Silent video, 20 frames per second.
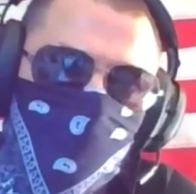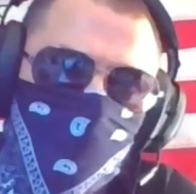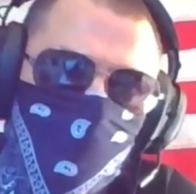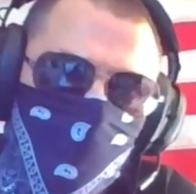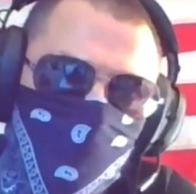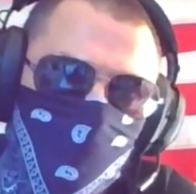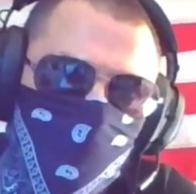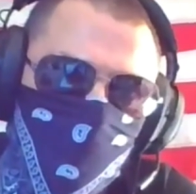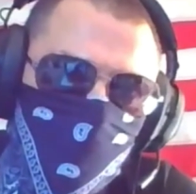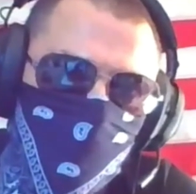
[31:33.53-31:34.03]

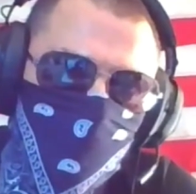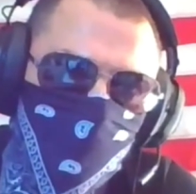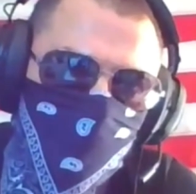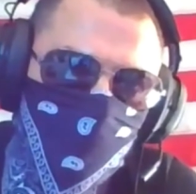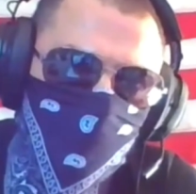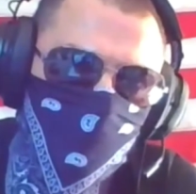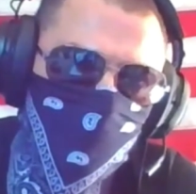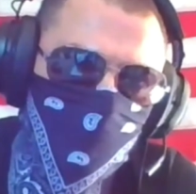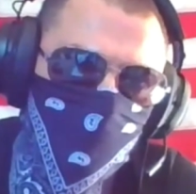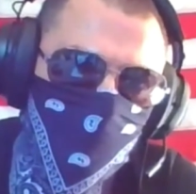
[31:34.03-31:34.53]
You're gonna come
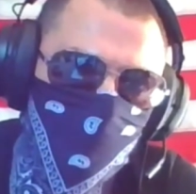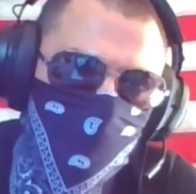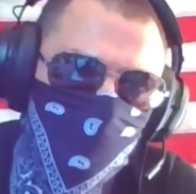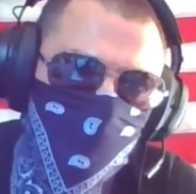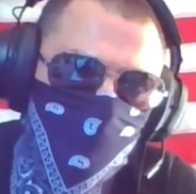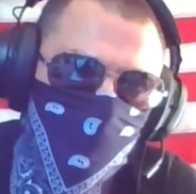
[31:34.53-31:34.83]
out there a